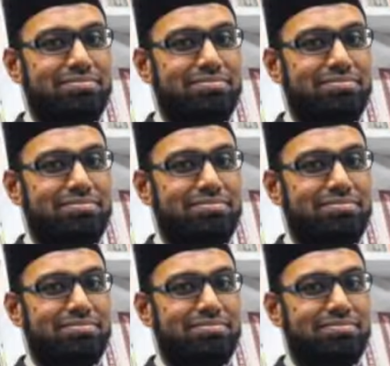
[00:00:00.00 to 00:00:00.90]

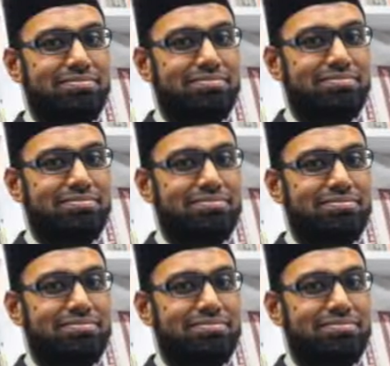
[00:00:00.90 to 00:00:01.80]

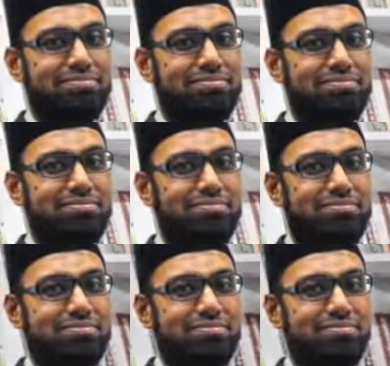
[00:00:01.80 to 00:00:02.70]

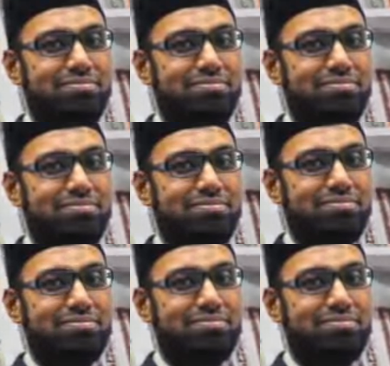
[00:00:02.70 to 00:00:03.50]
No words are spoken by the person on screen.